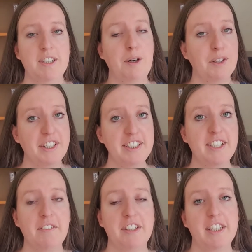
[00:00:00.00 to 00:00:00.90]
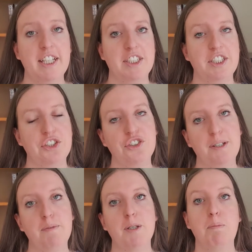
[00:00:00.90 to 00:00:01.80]
Now, I think something that's
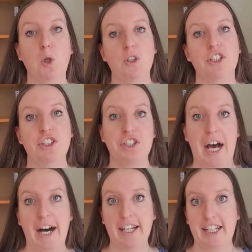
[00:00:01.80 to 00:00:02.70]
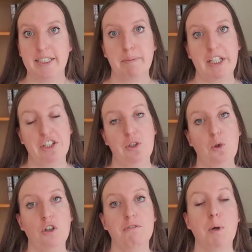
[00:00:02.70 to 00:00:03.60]
extremely important to highlight about the
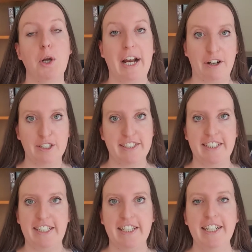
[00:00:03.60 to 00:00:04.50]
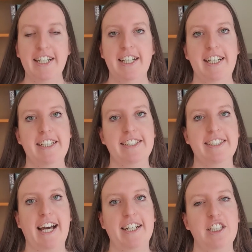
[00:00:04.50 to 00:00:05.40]
law of polarity is
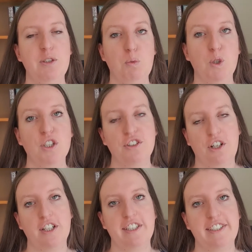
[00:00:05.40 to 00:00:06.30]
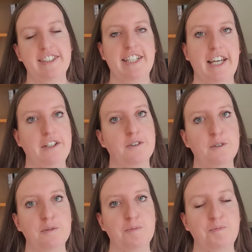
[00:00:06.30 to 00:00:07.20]
that it works on a scale.